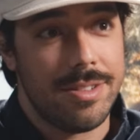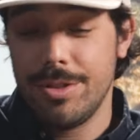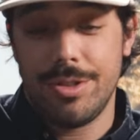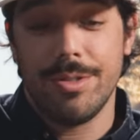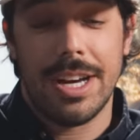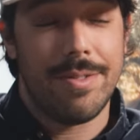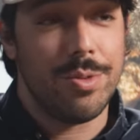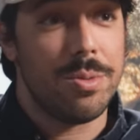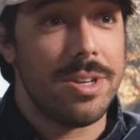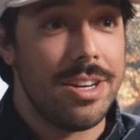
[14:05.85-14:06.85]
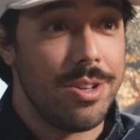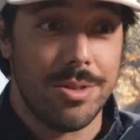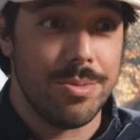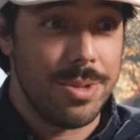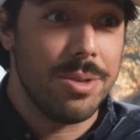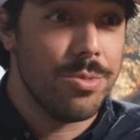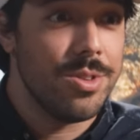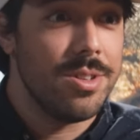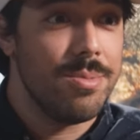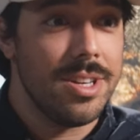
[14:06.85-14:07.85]
Shoot, half the women I know make more
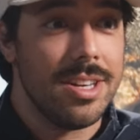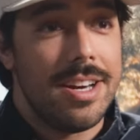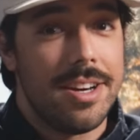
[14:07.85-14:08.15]
than me.